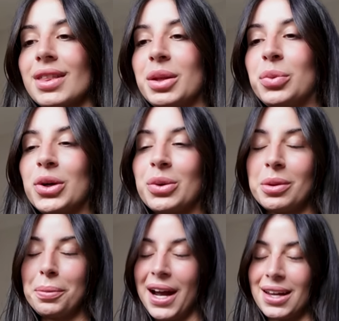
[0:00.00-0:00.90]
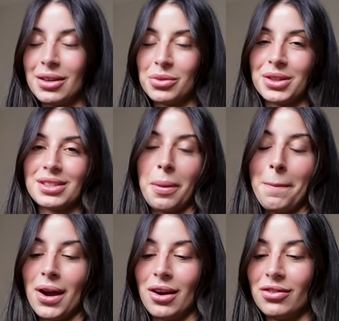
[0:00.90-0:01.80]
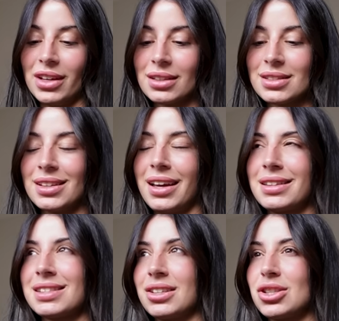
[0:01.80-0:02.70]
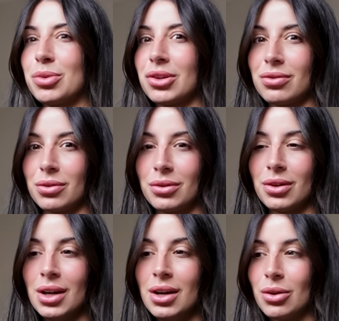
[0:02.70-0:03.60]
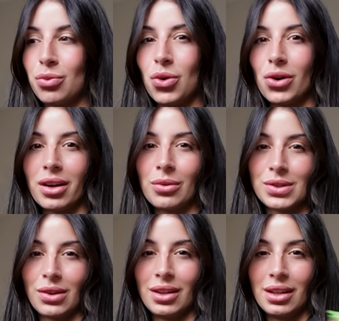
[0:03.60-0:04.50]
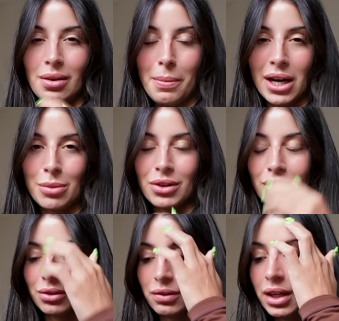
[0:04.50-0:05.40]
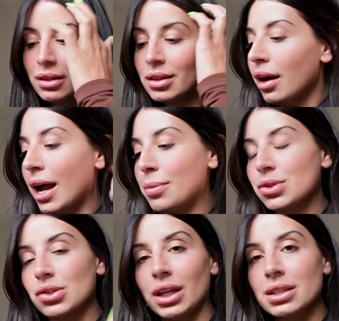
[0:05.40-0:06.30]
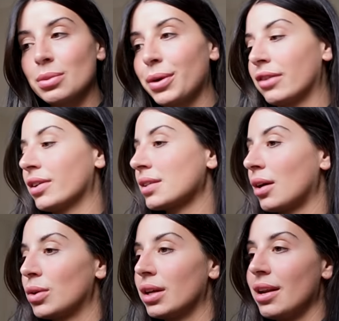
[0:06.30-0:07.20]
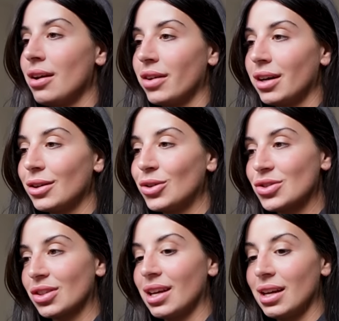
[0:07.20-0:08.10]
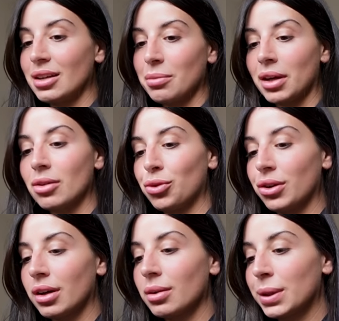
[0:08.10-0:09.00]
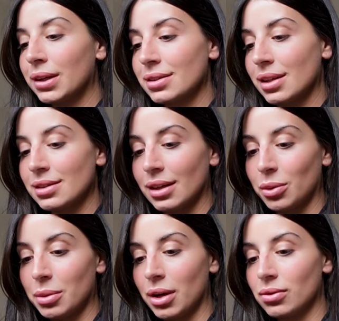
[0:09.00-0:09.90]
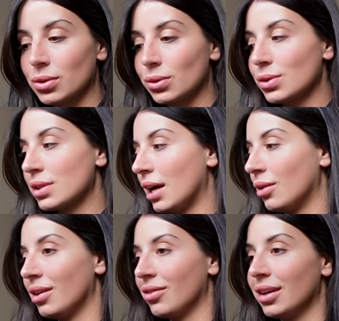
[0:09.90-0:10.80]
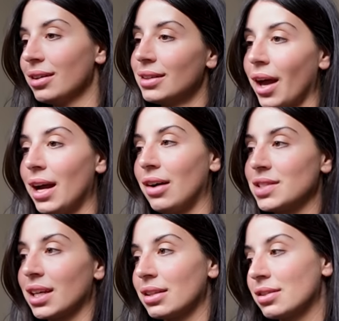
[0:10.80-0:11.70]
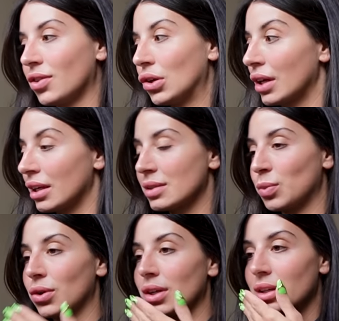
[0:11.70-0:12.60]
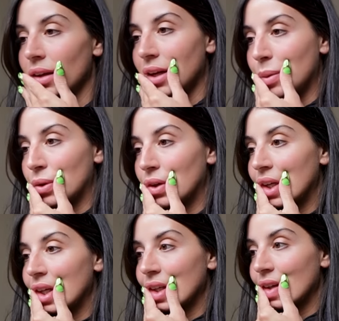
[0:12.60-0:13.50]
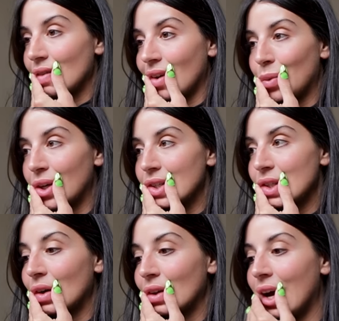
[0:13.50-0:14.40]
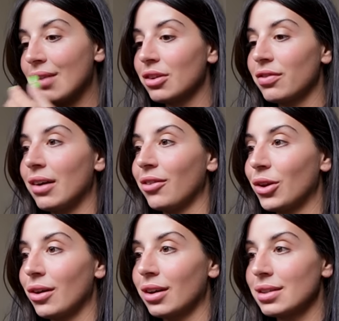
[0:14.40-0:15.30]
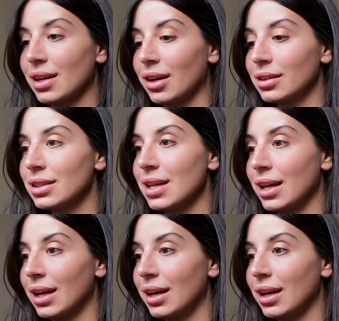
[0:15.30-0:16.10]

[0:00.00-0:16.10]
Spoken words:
The walk with Brad was perfect. It's such a beautiful walk. It was on the Maribyrnong River. I'm straight into breakfast. I would never usually eat at my computer because that's like one of my rules. However, I have to get this vlog exported and uploading if I want it to go live at 5 o'clock. It's currently 10